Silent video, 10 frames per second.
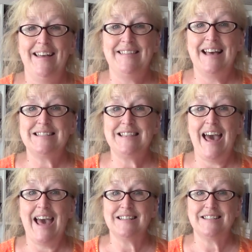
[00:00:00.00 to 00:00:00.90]
that's
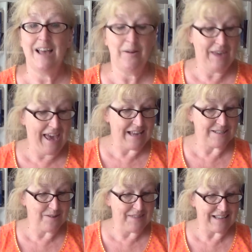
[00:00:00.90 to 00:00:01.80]
that. Okay,
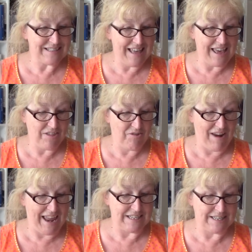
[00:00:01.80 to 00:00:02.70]
so that's that
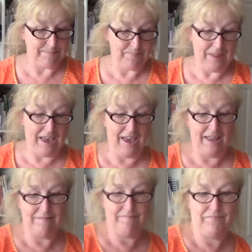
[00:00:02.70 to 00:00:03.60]
thread
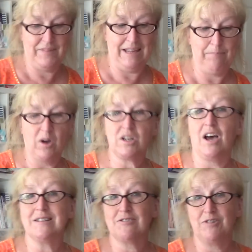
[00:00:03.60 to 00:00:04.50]
the
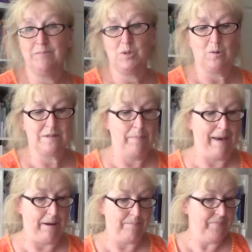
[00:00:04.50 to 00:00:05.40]
podcast group talked
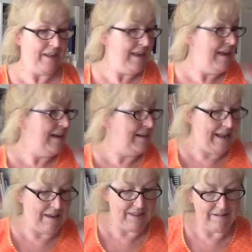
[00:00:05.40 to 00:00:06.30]
about.
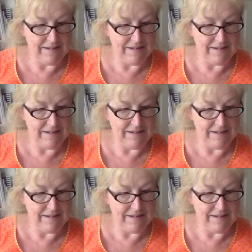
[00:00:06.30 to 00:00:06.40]
Now there